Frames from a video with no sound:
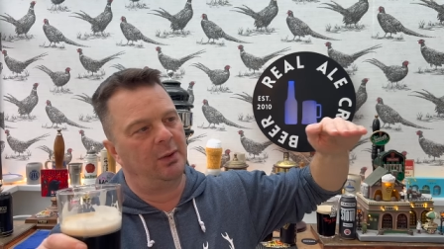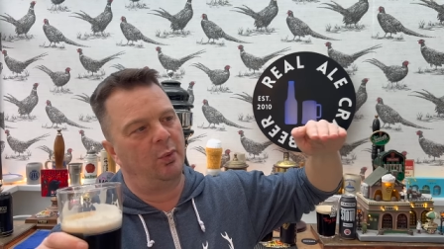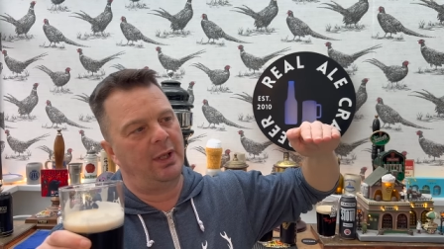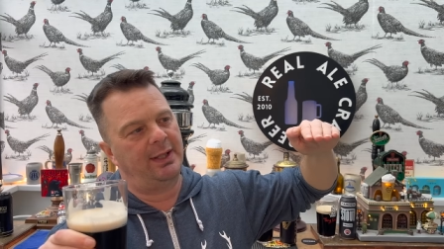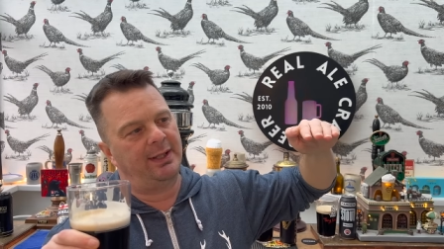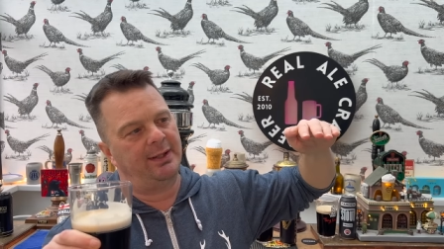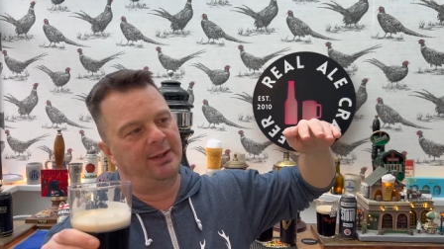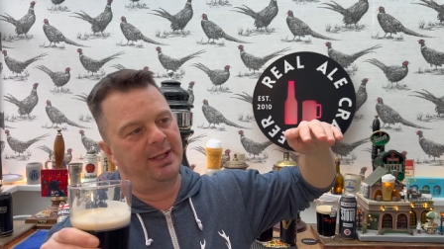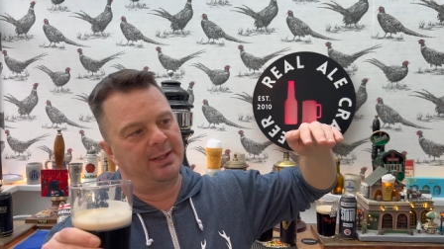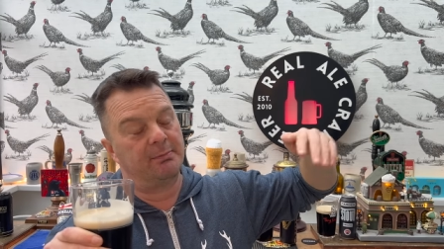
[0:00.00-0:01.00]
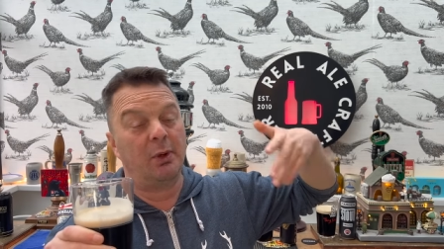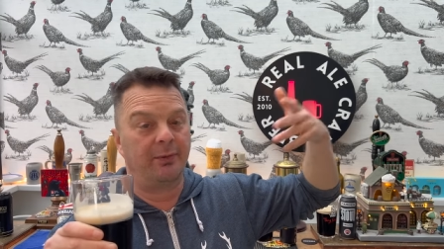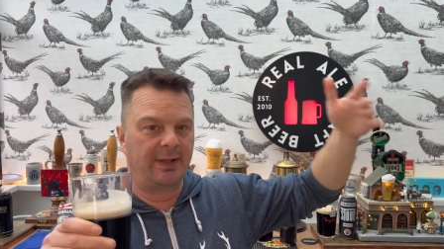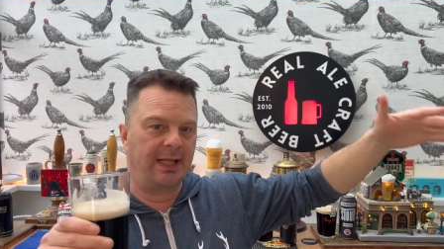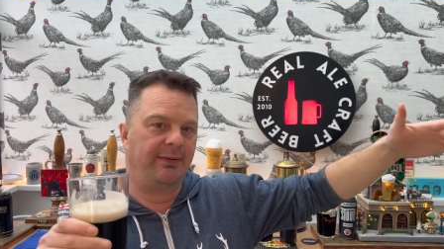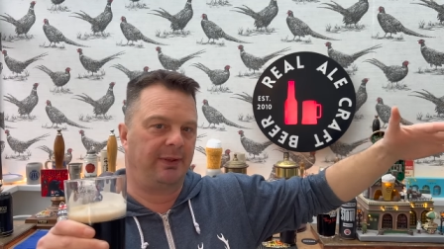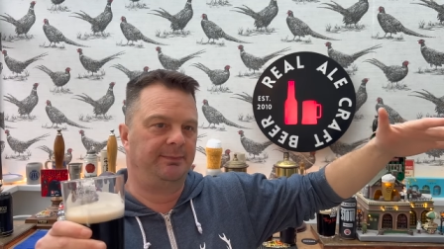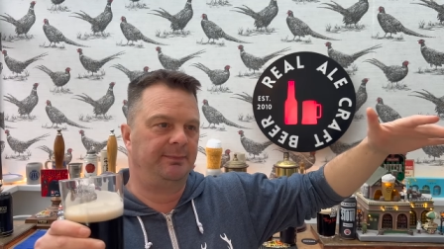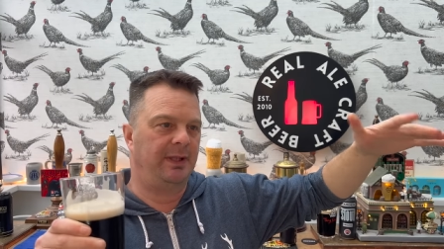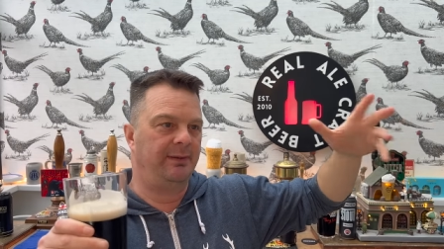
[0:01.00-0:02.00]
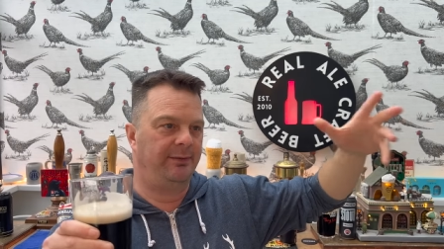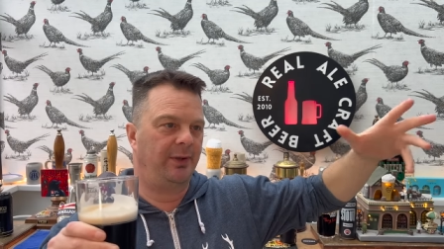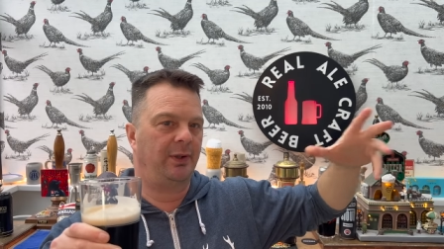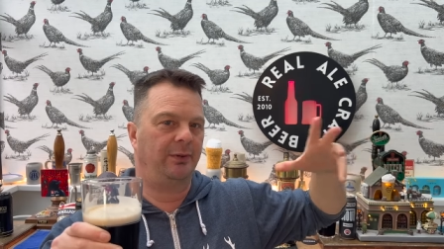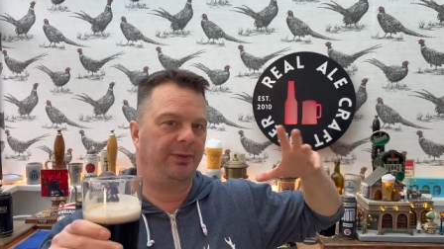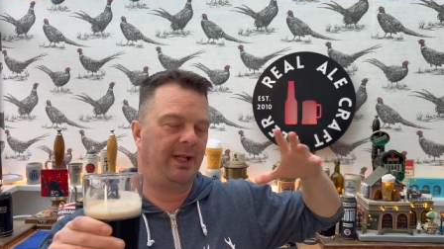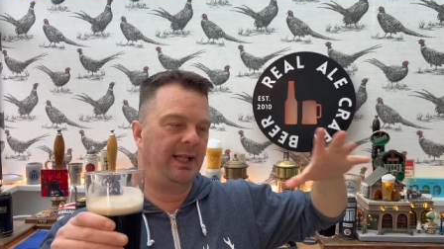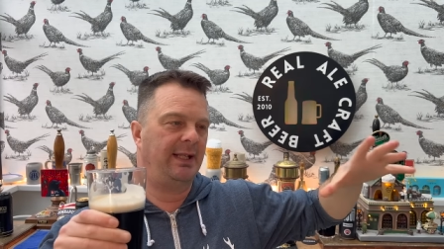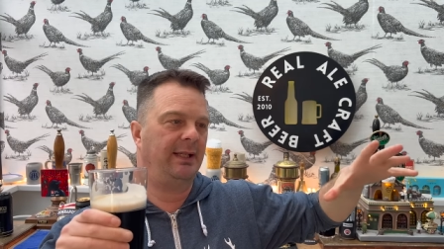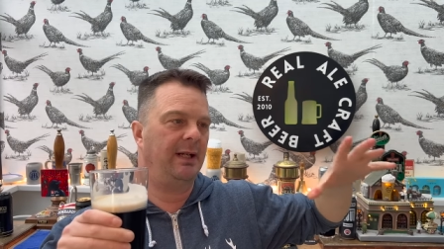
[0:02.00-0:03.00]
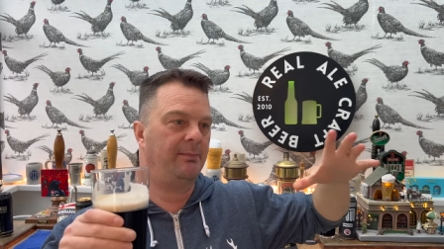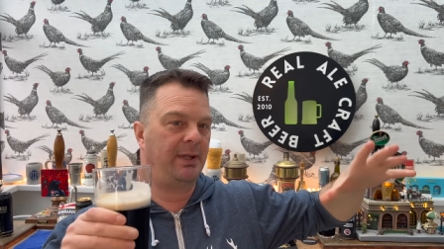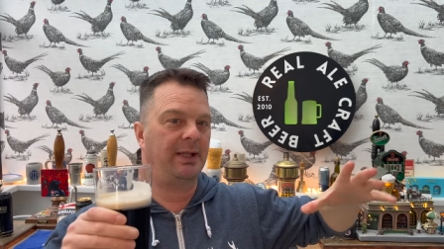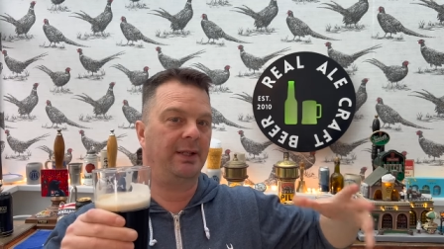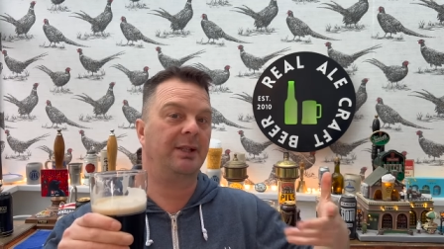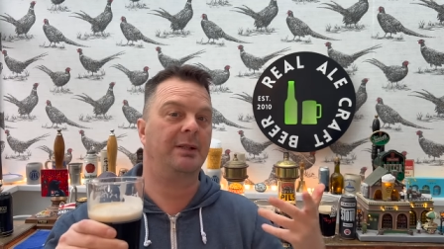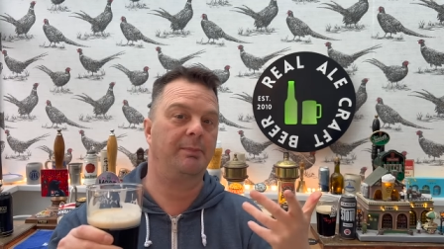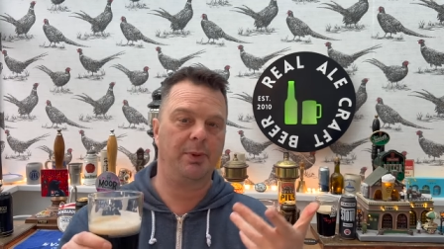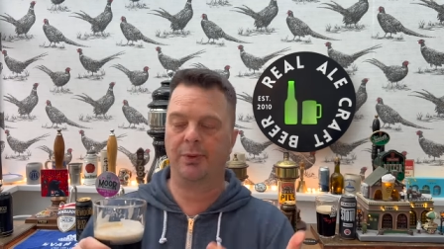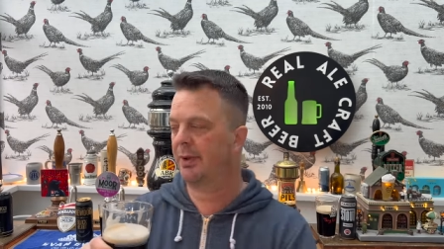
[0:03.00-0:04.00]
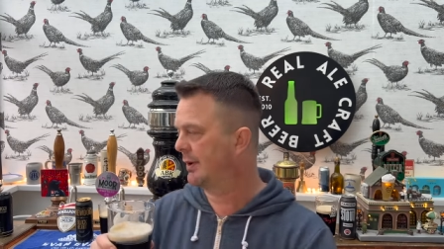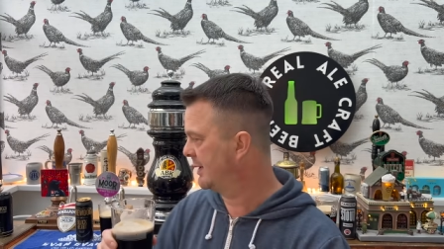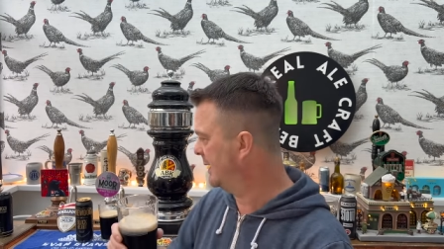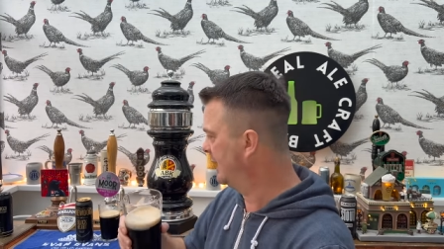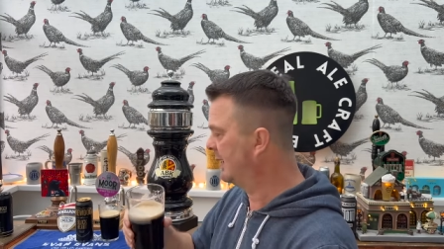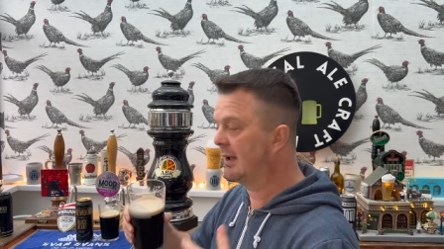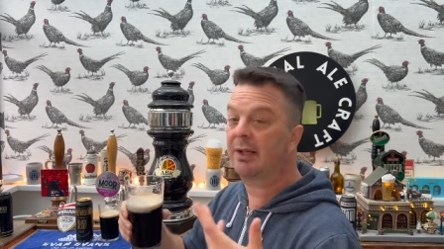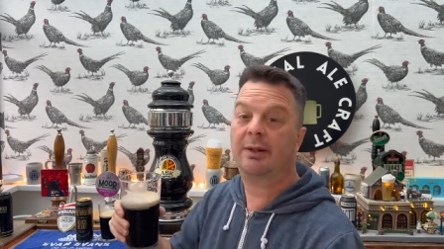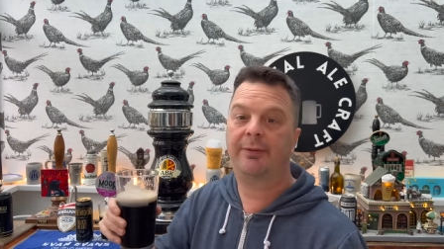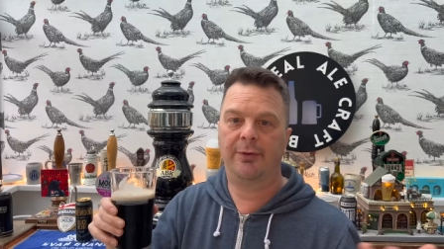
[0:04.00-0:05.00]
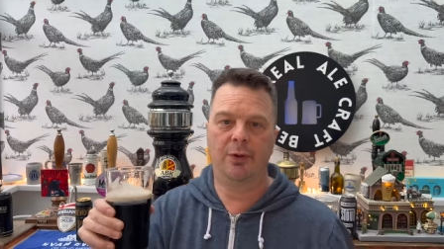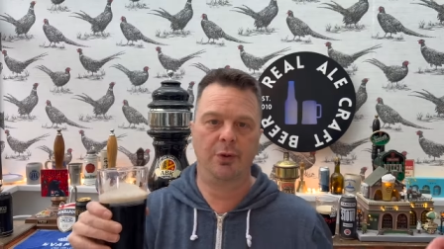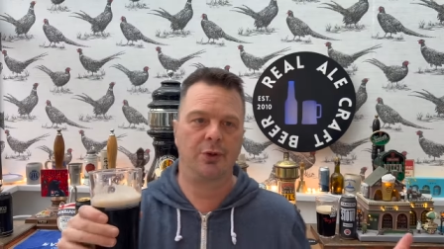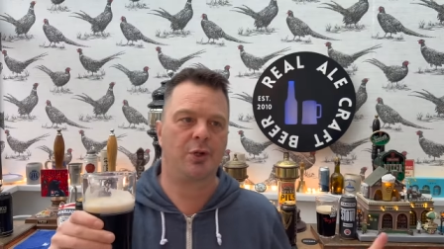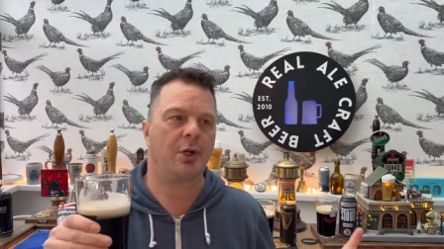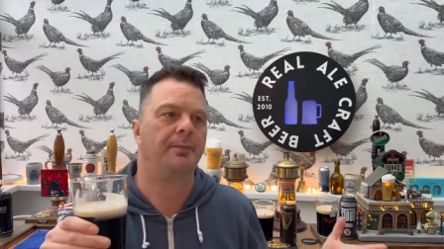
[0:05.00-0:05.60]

when there's more flavour involved in a beer, like the Brewdog, like the Forged,